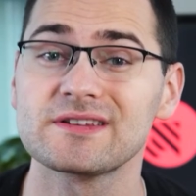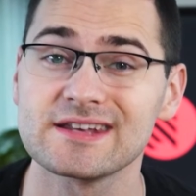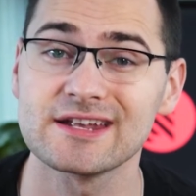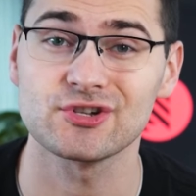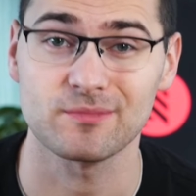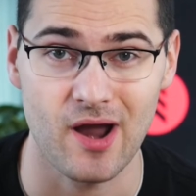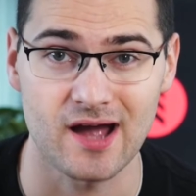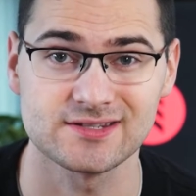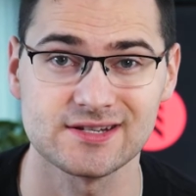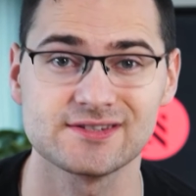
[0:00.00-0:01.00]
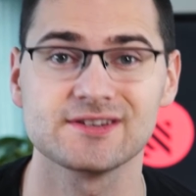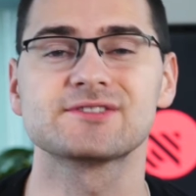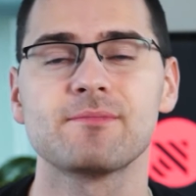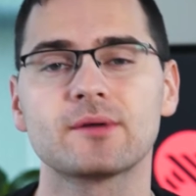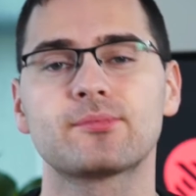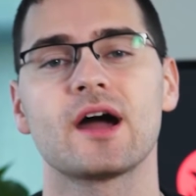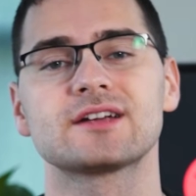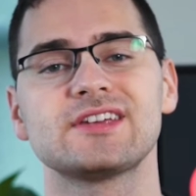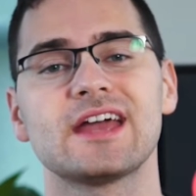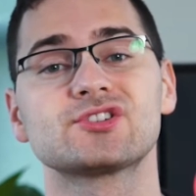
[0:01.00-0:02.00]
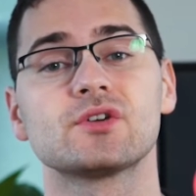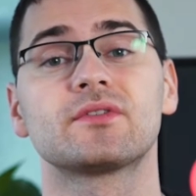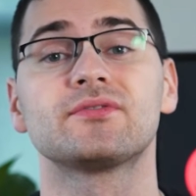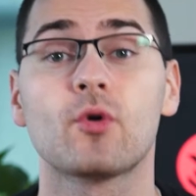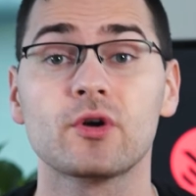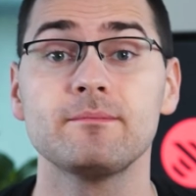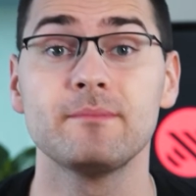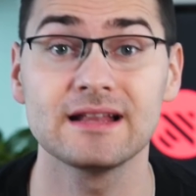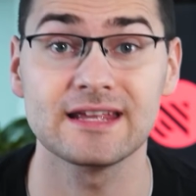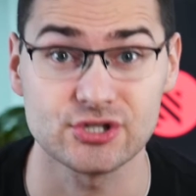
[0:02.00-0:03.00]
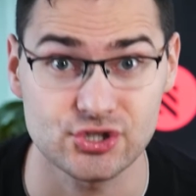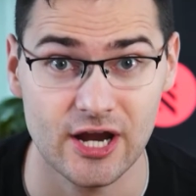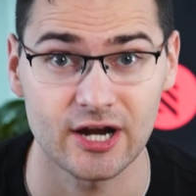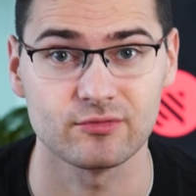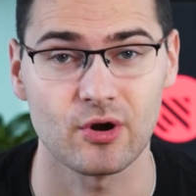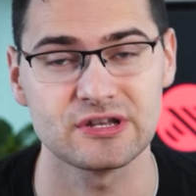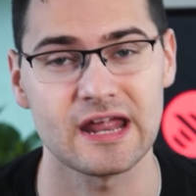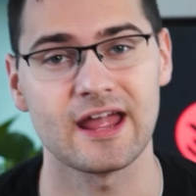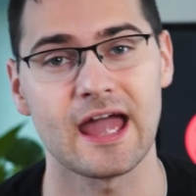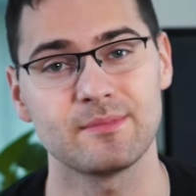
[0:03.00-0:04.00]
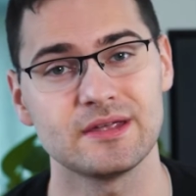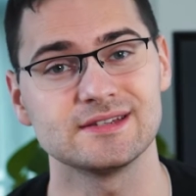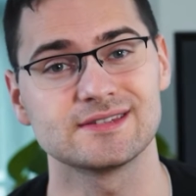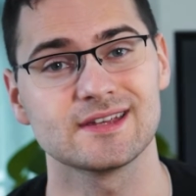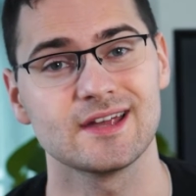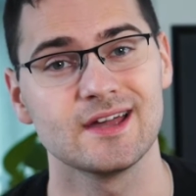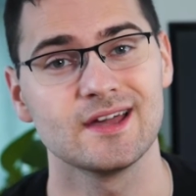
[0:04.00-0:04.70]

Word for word: residential proxies, Smartproxy has over 40 million shared rotating IPs.